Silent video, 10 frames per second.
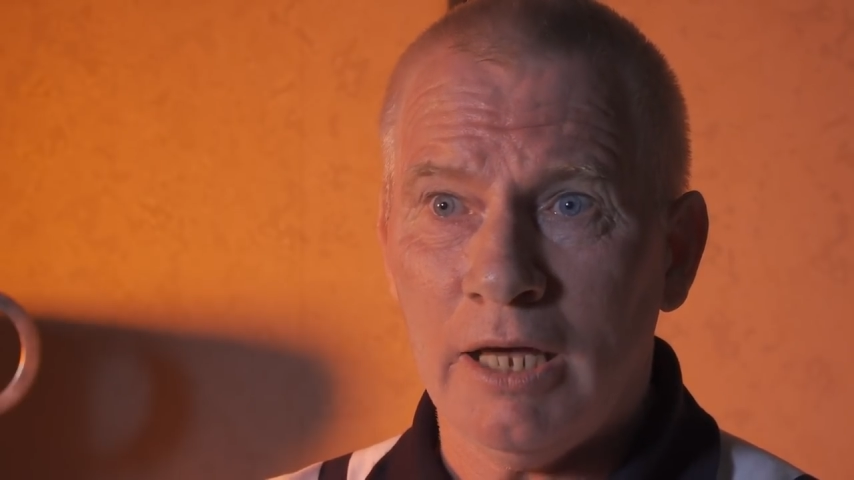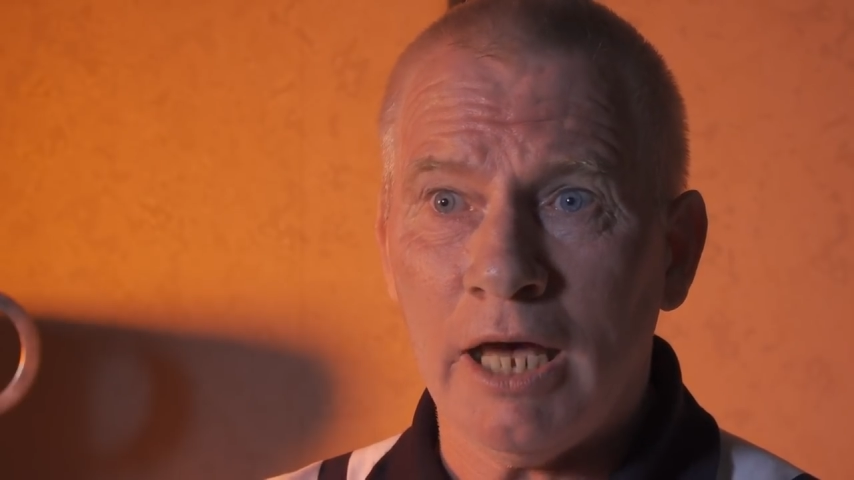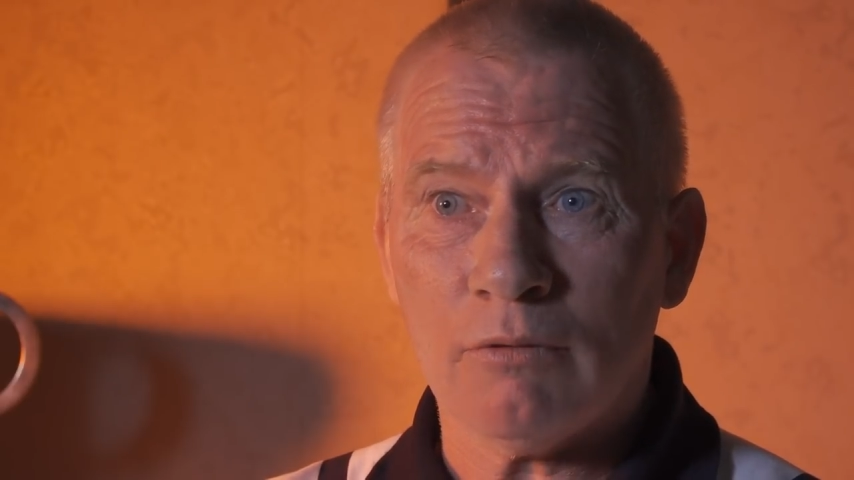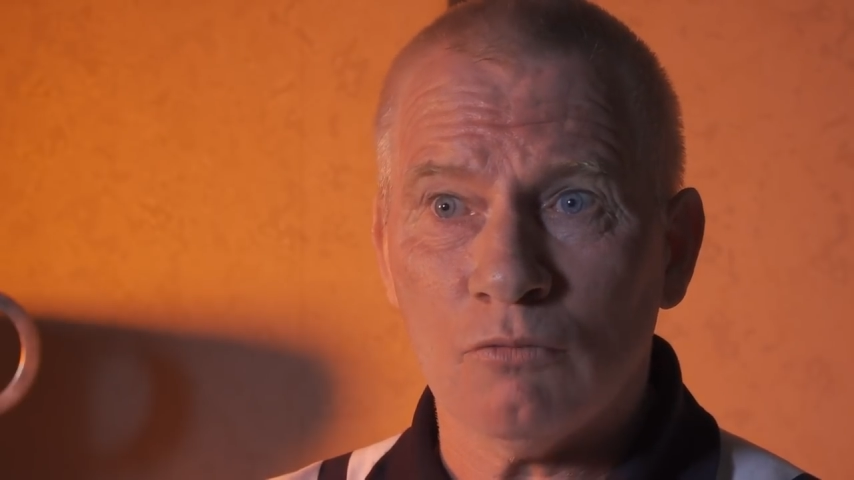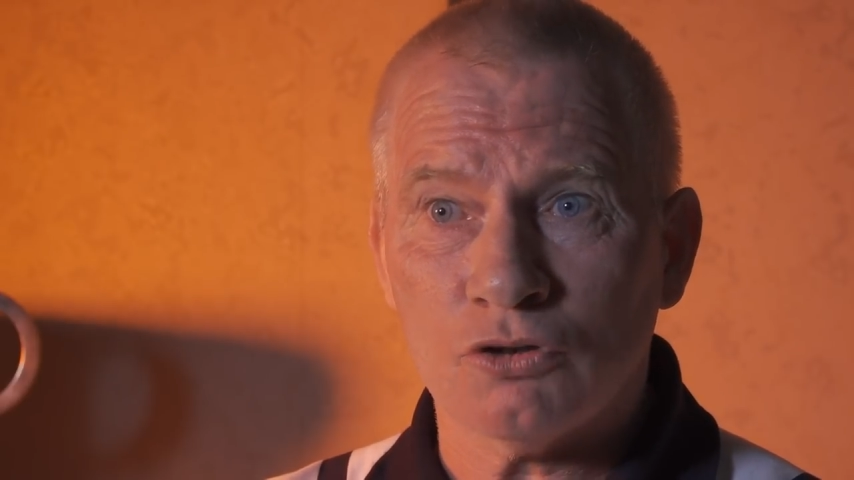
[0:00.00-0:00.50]

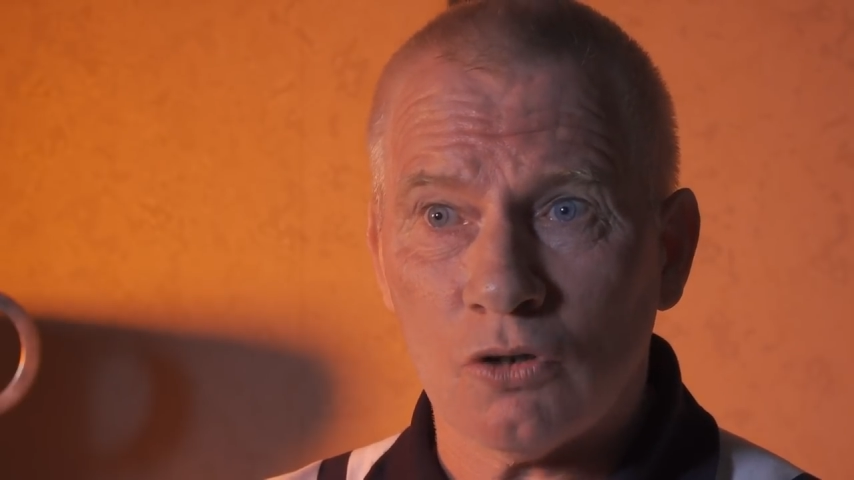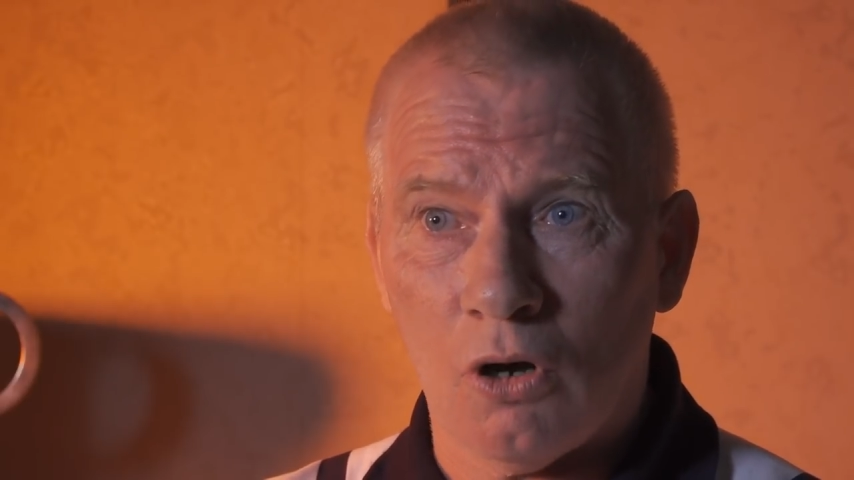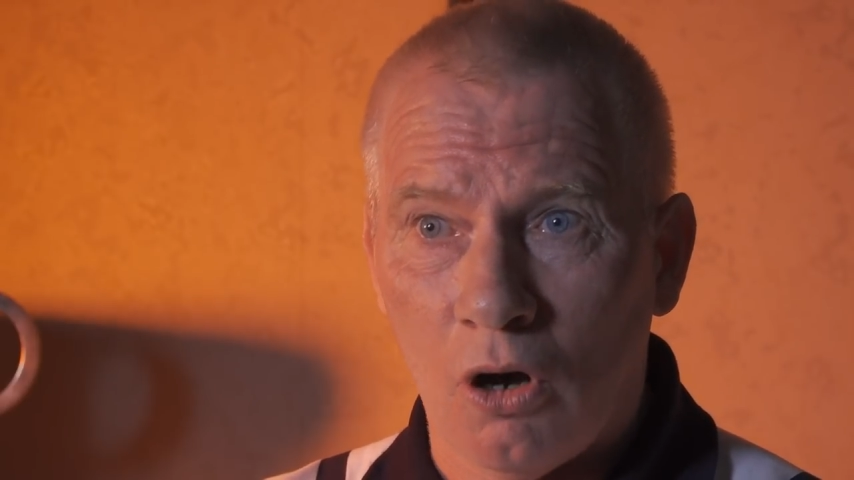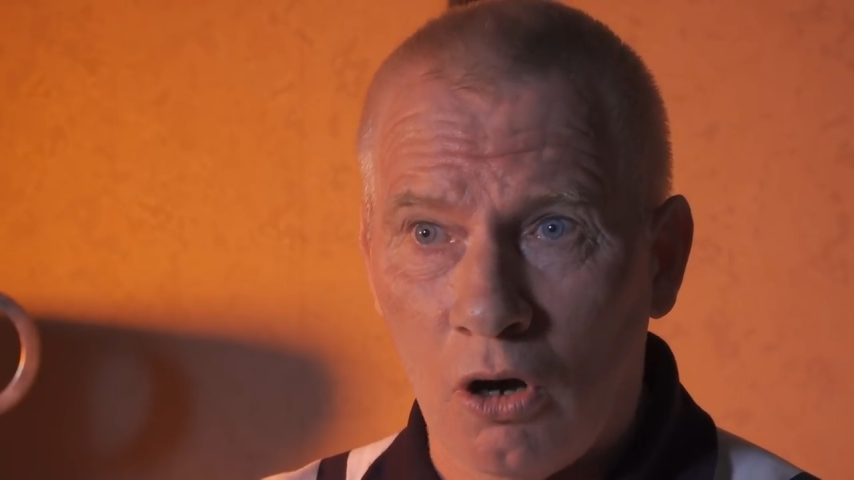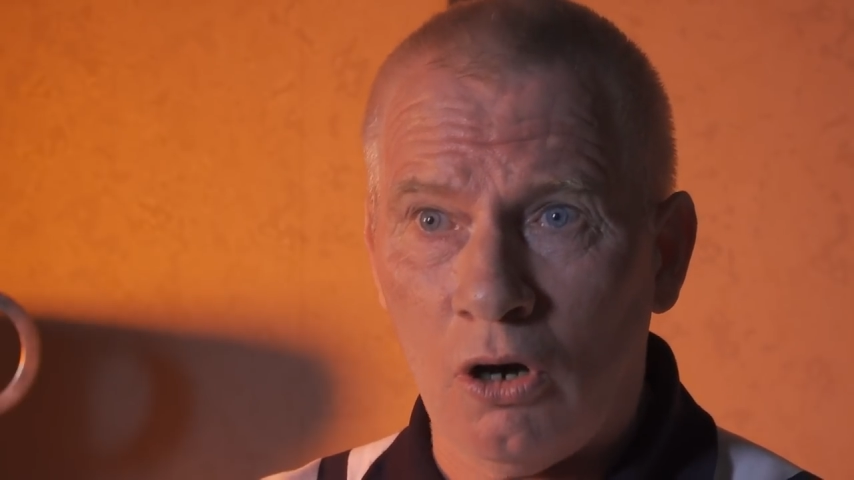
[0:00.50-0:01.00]
It was
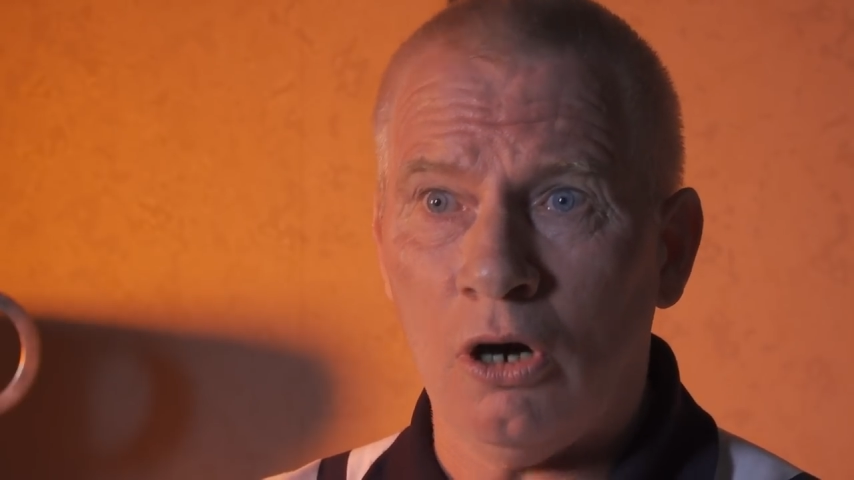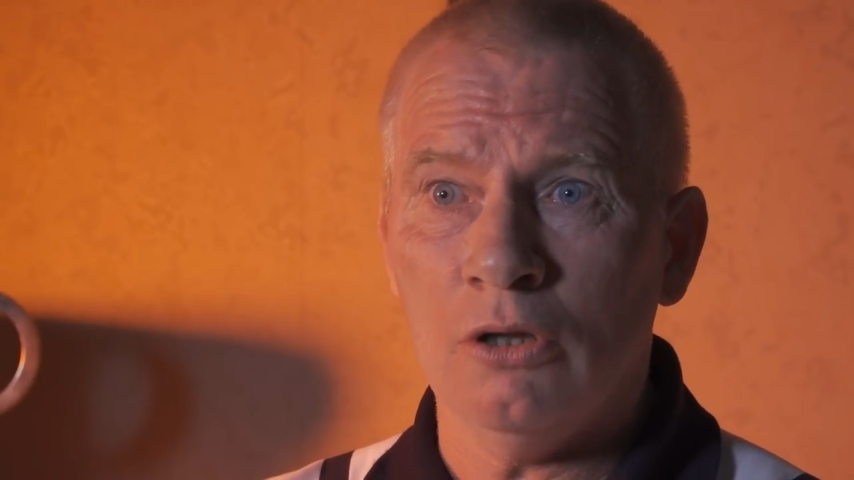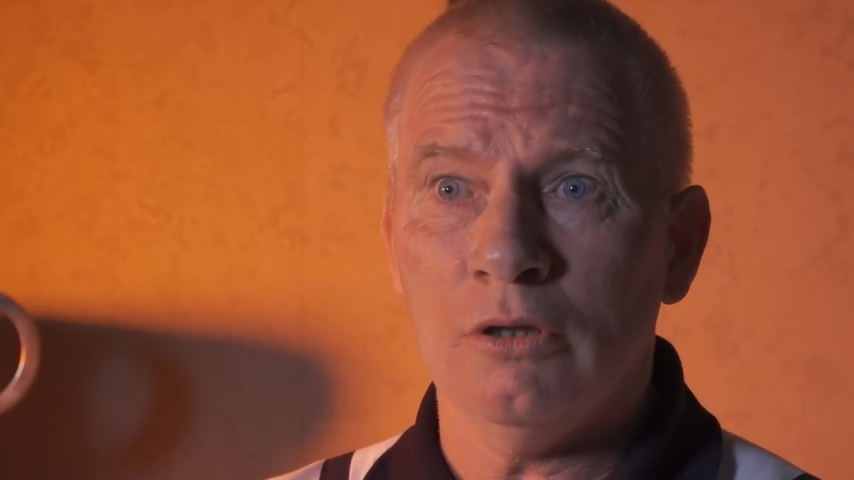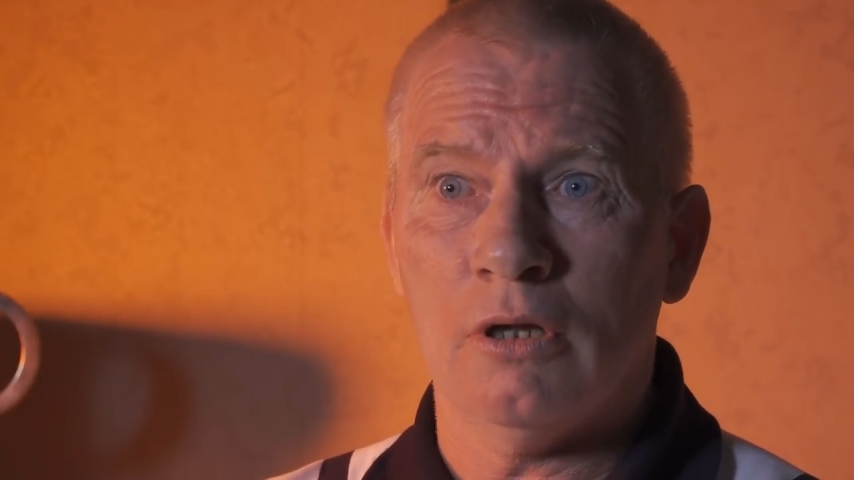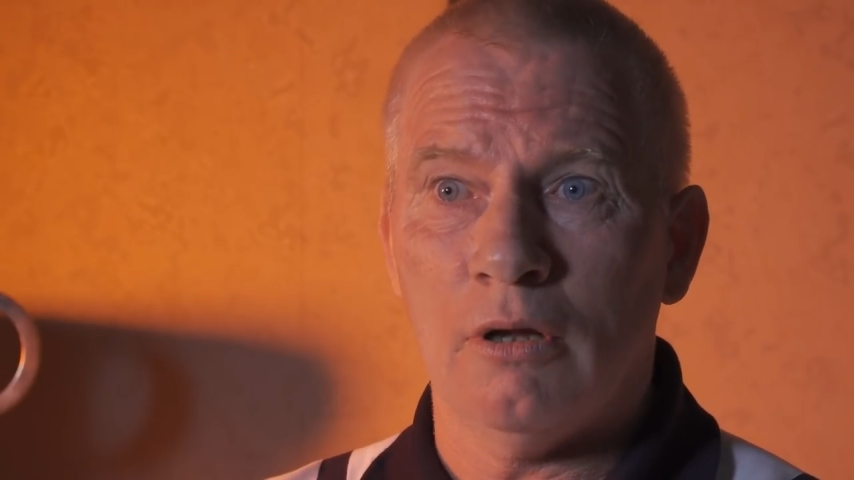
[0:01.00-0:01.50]

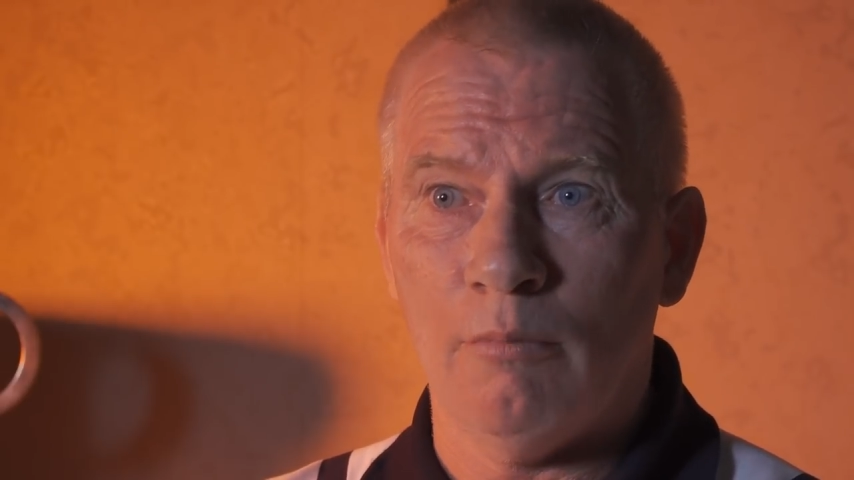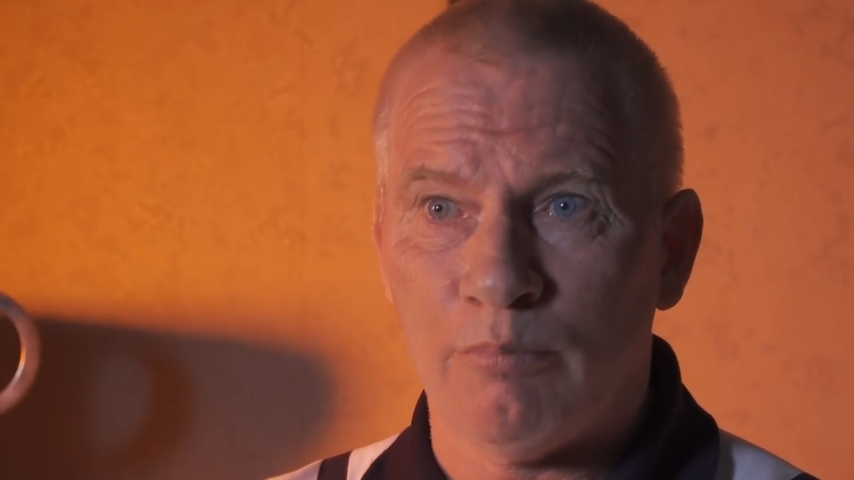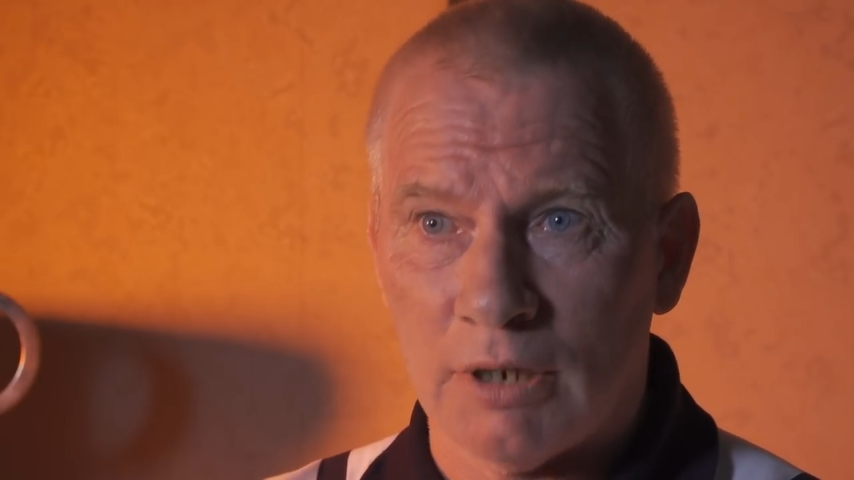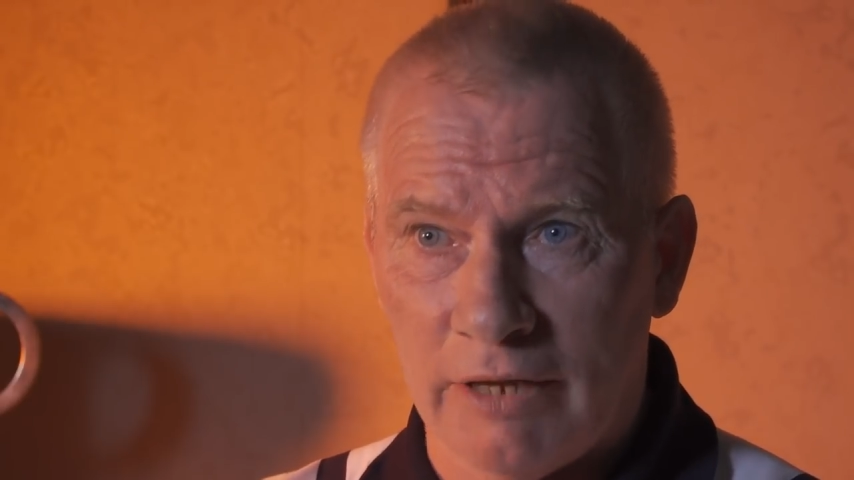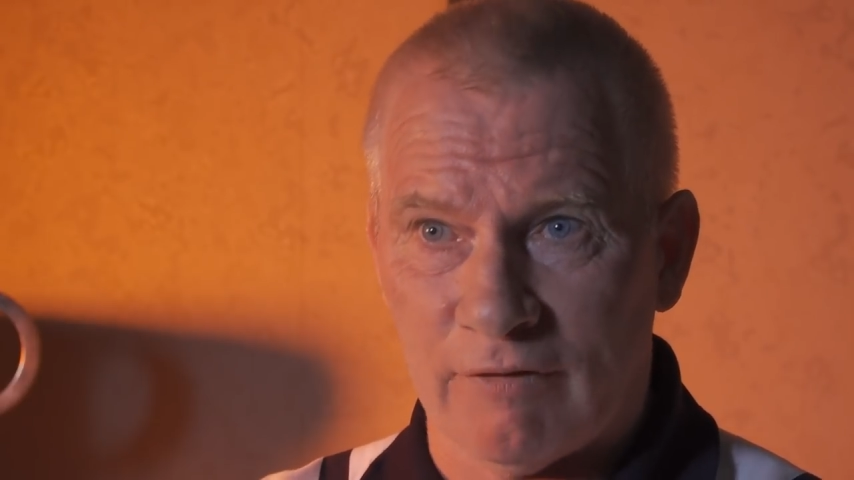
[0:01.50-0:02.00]

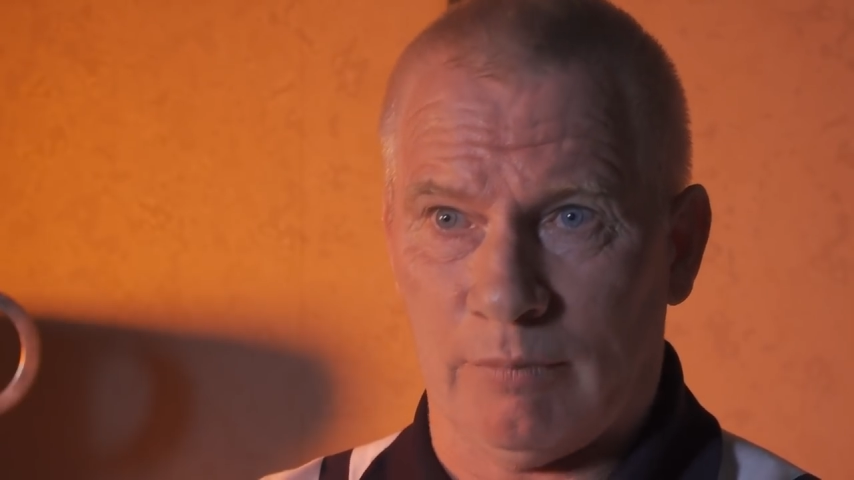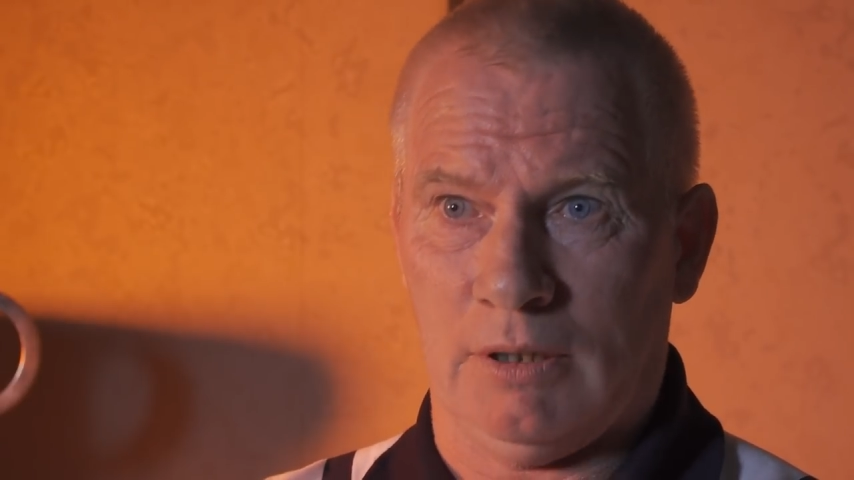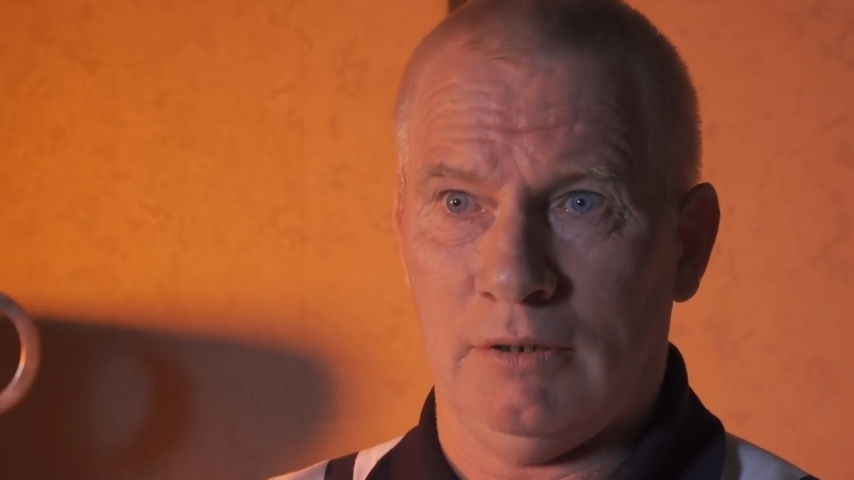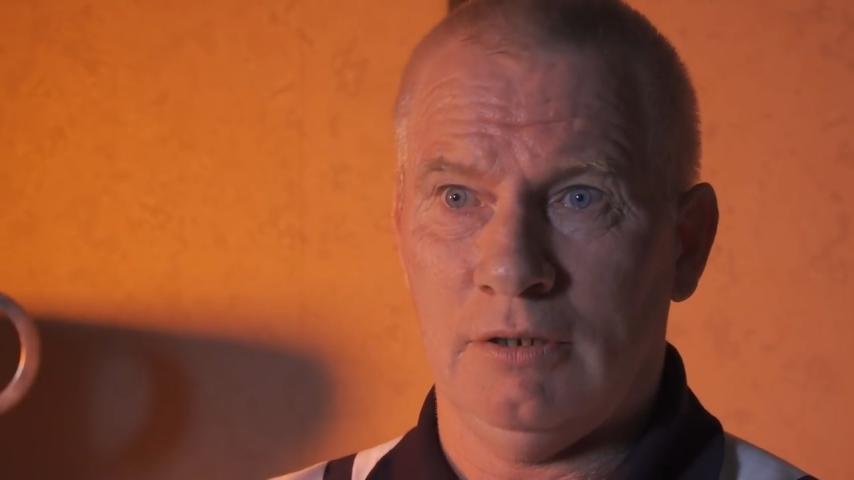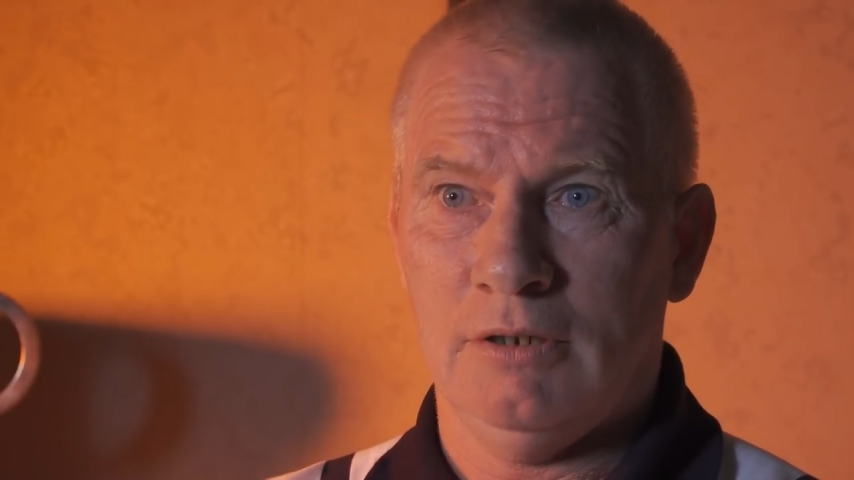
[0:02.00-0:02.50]
unbelievable.